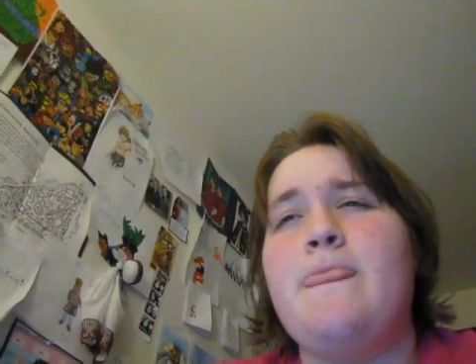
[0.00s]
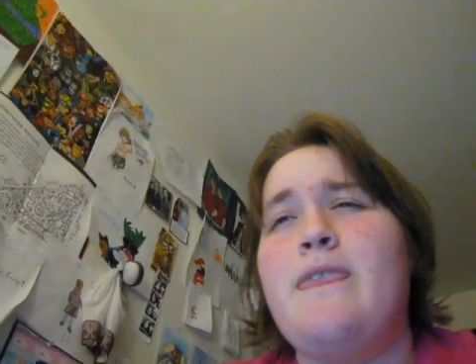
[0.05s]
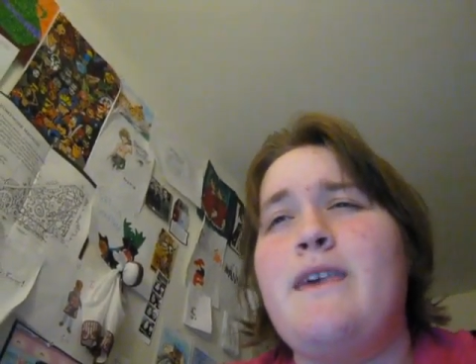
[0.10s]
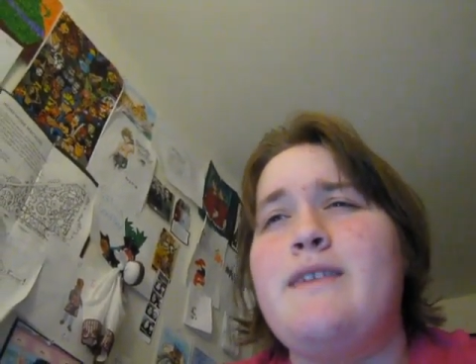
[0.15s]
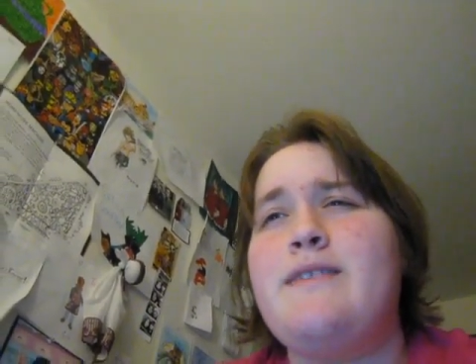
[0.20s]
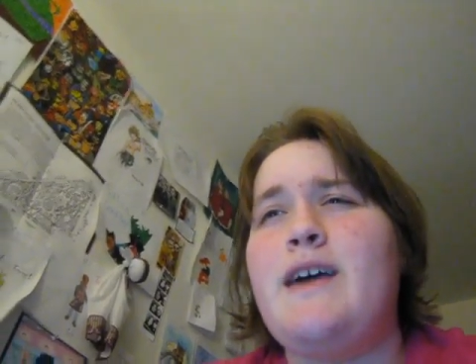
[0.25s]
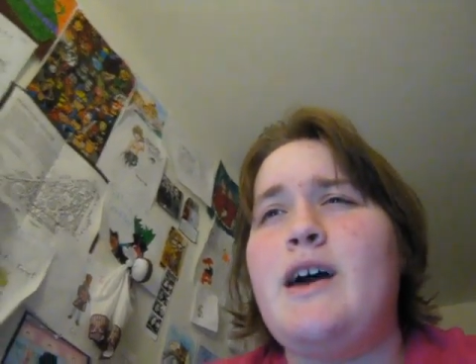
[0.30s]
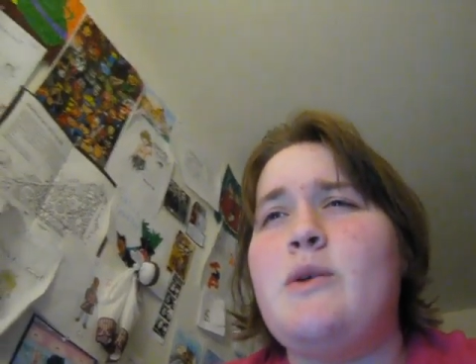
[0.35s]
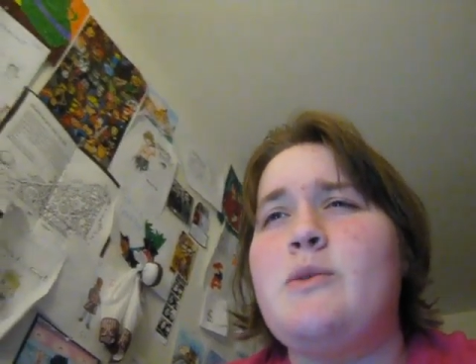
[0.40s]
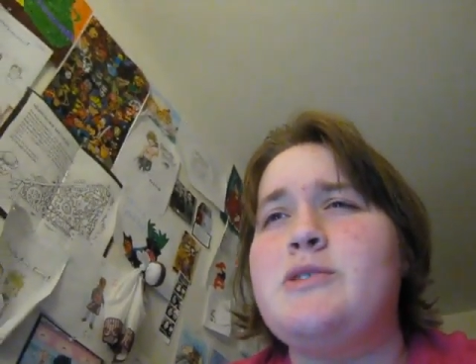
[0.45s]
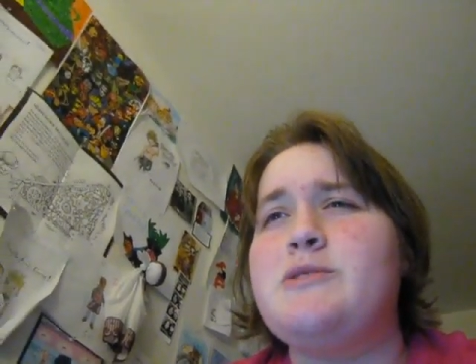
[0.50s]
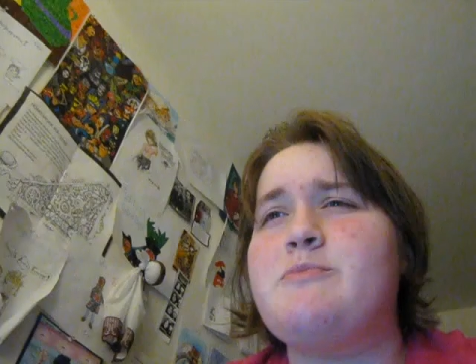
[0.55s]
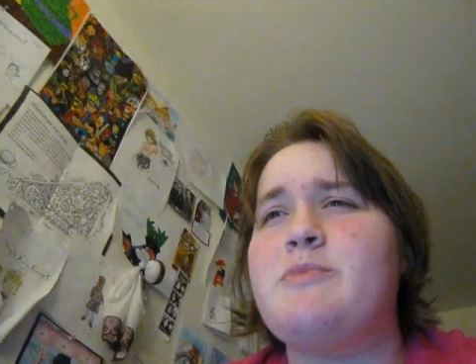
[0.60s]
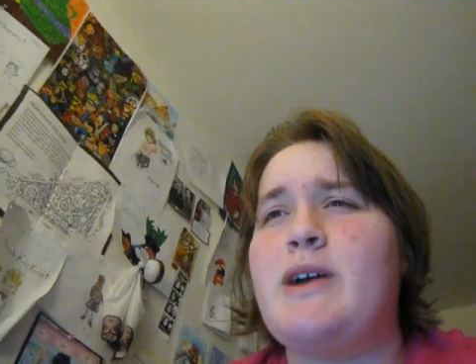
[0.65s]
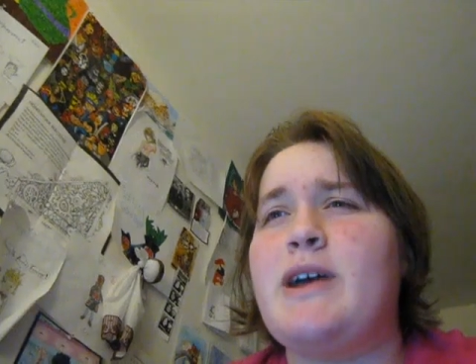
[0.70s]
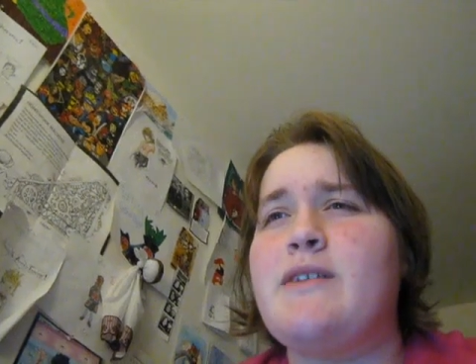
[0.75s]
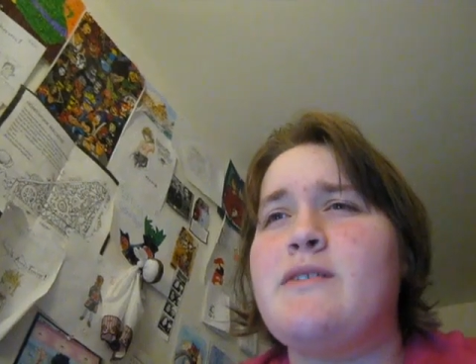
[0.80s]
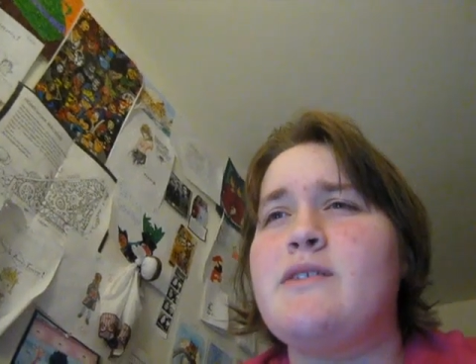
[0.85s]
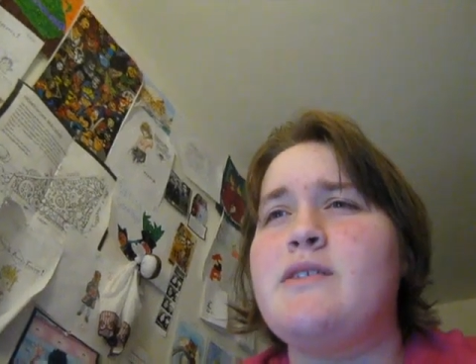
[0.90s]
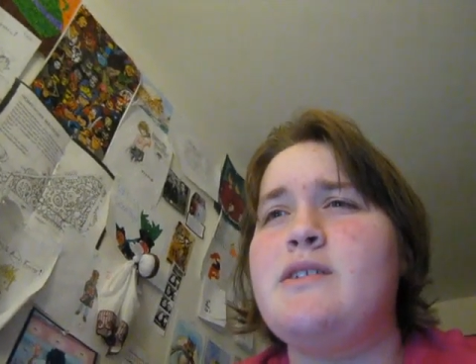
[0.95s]
That was
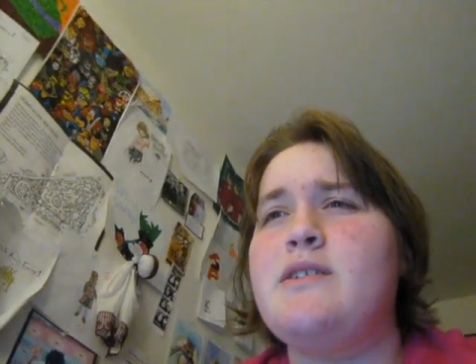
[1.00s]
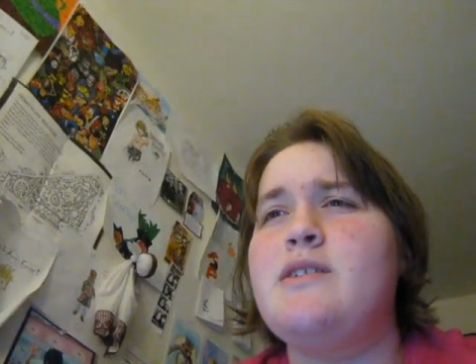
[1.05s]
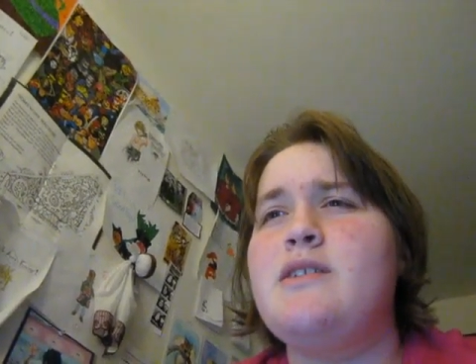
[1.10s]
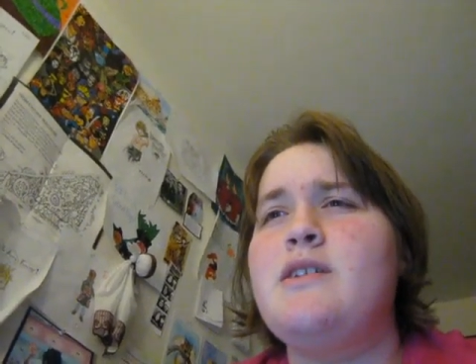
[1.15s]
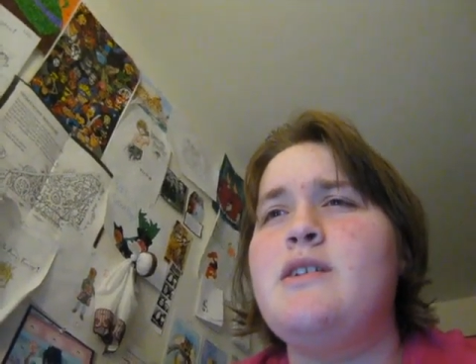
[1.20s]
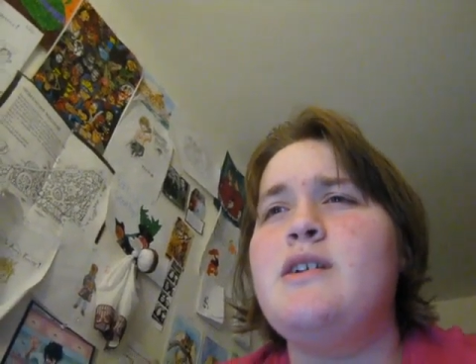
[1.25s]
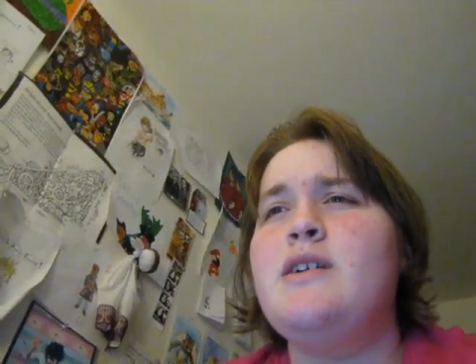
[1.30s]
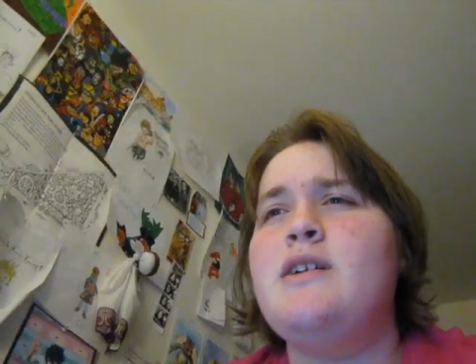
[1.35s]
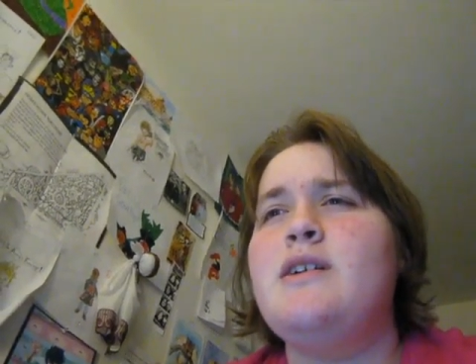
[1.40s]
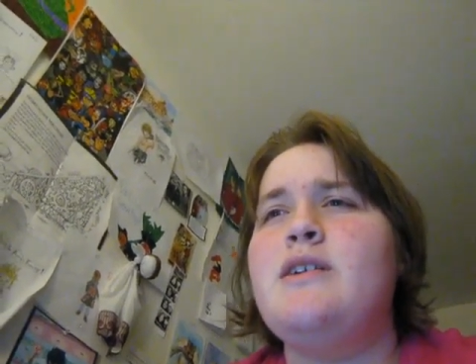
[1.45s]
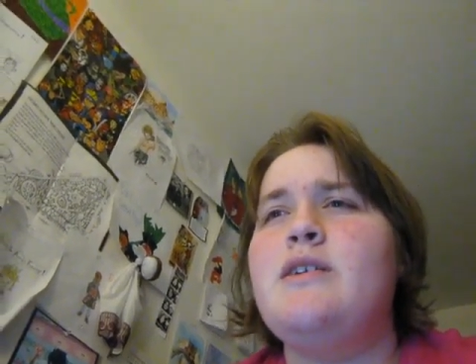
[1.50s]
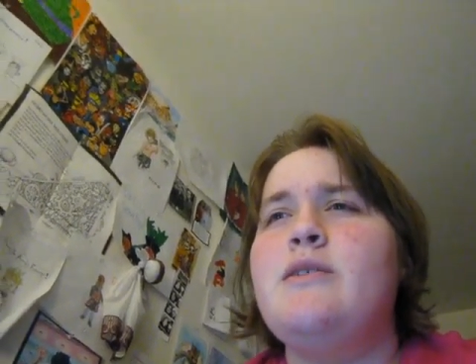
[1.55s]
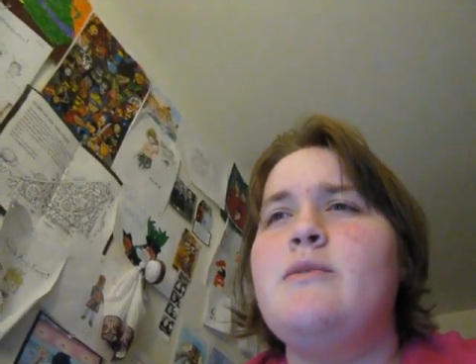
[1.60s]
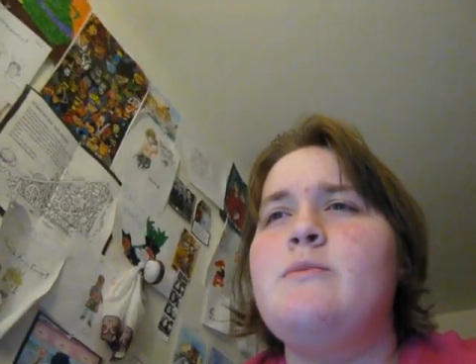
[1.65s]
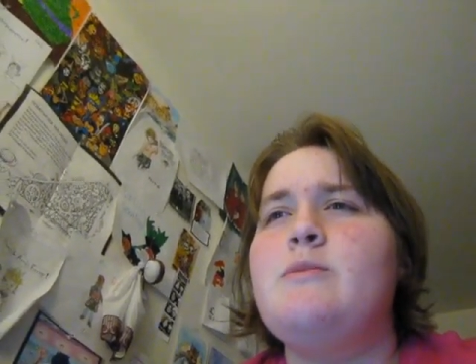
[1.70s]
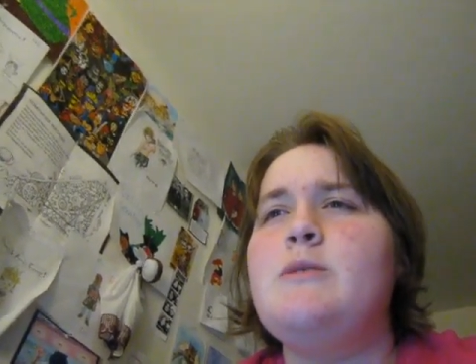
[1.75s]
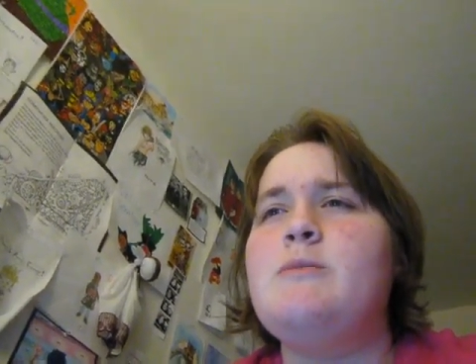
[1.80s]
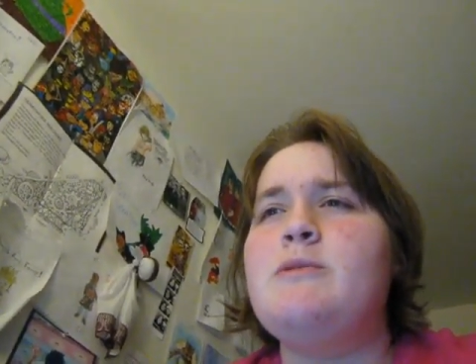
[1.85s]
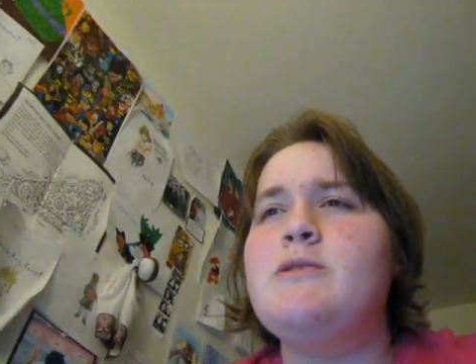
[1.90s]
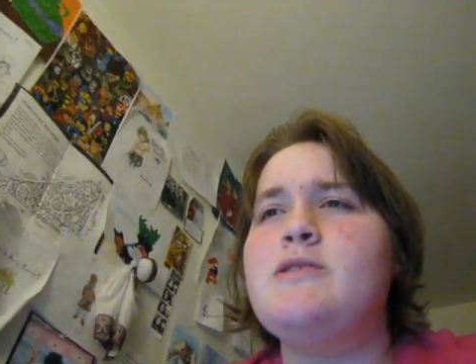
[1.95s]
Bradley.
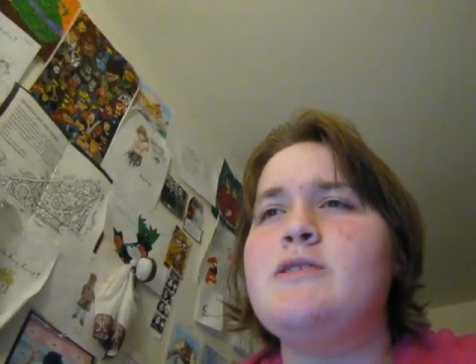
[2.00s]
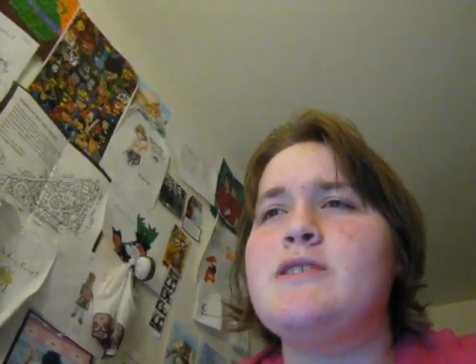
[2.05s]
People